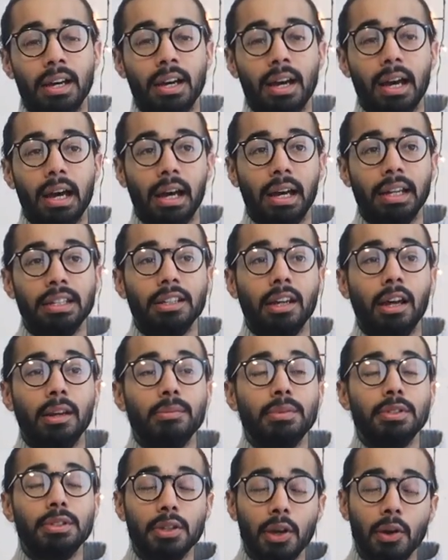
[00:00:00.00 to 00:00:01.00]
her, and
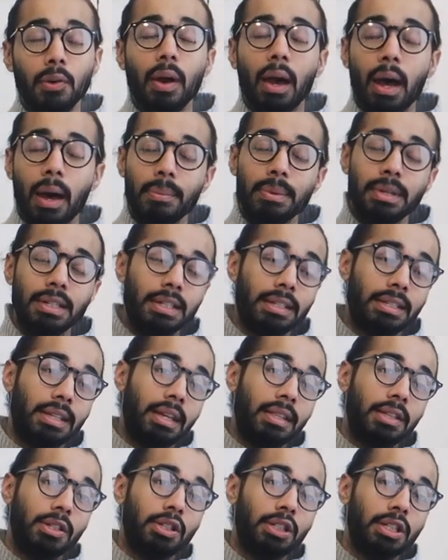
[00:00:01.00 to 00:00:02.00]
I'm so happy to
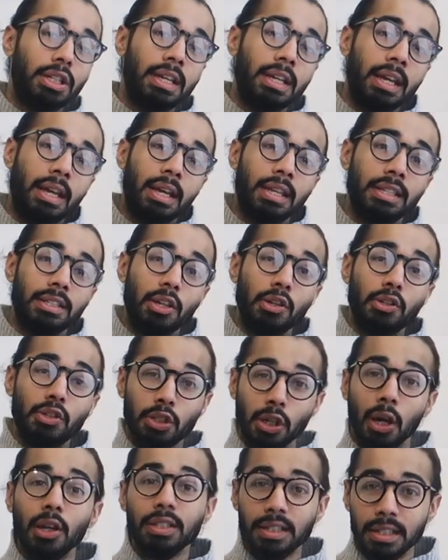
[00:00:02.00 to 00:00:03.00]
say that she is
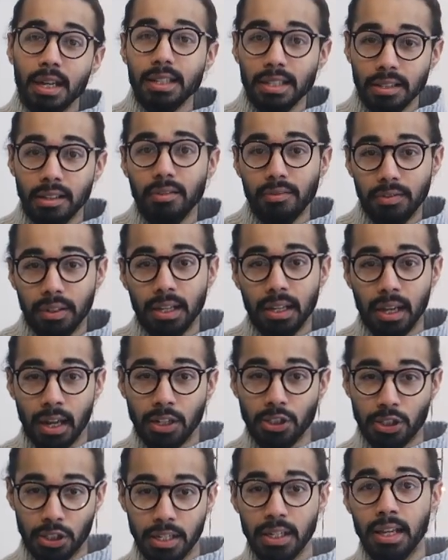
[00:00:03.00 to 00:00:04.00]
just as lovely
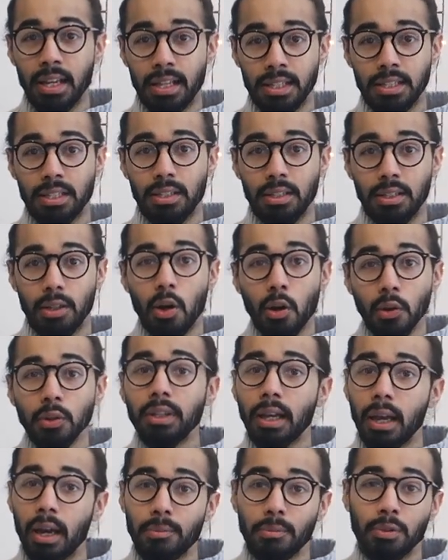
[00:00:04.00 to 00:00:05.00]
as she is
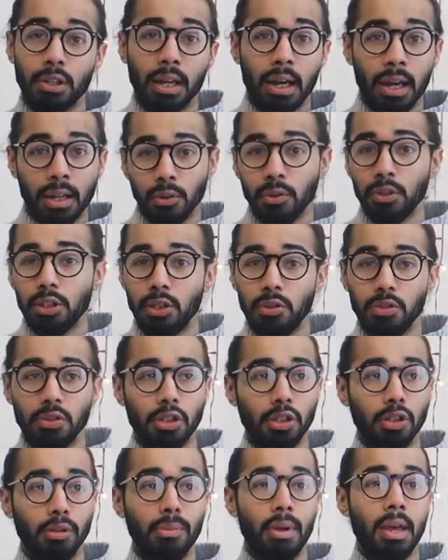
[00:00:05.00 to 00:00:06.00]
on camera and on
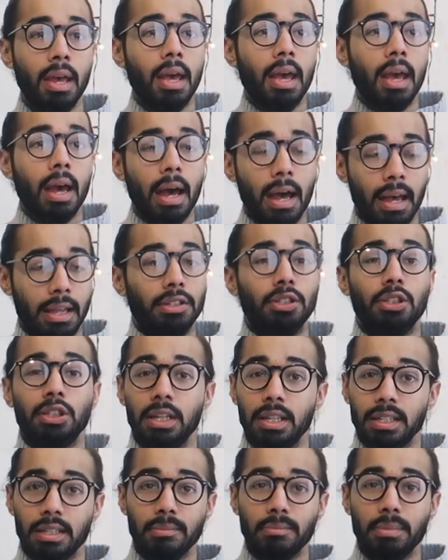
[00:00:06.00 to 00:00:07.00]
YouTube as
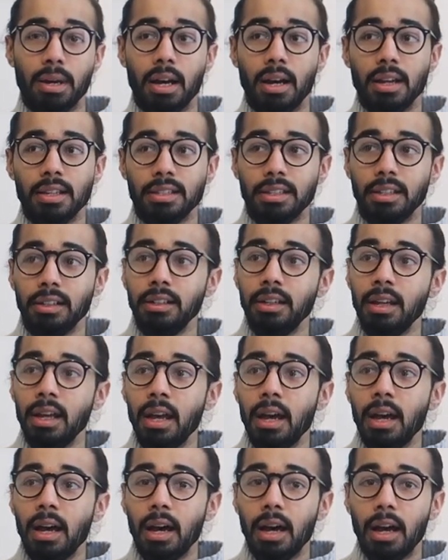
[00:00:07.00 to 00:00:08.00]
she is in person.
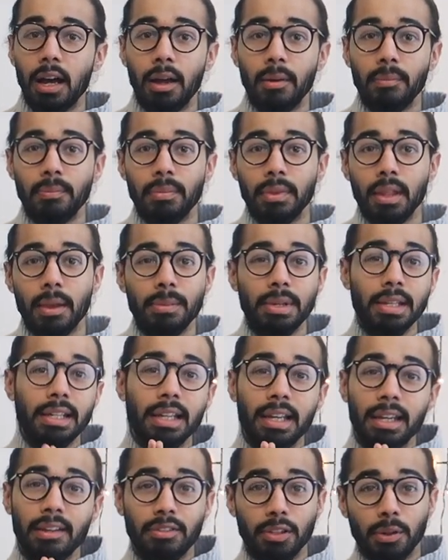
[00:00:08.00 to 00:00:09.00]

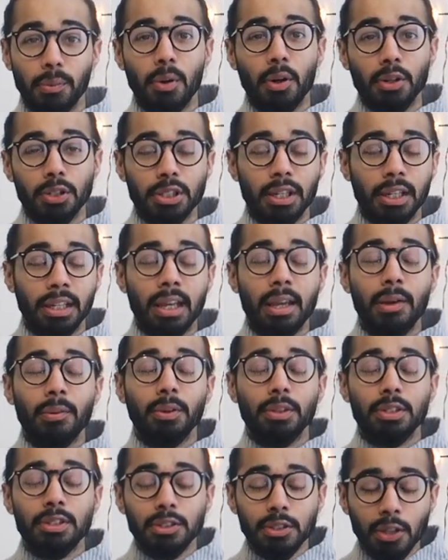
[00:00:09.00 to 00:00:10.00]
Amelia, if you're watching,
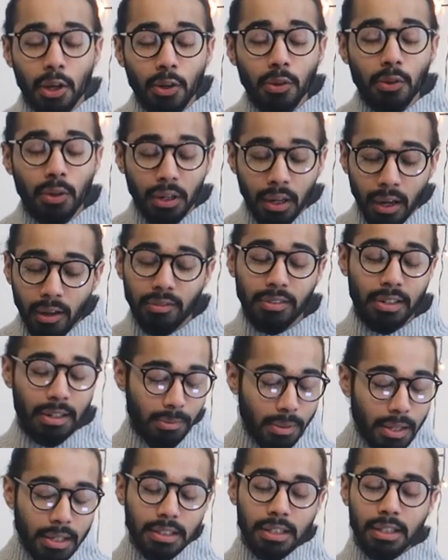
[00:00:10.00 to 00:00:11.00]
it was so
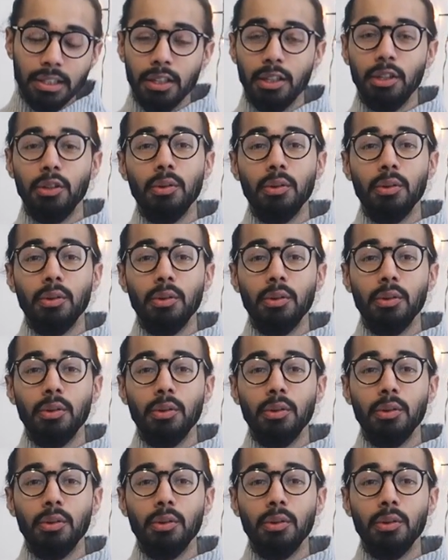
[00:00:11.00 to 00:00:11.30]
lovely meeting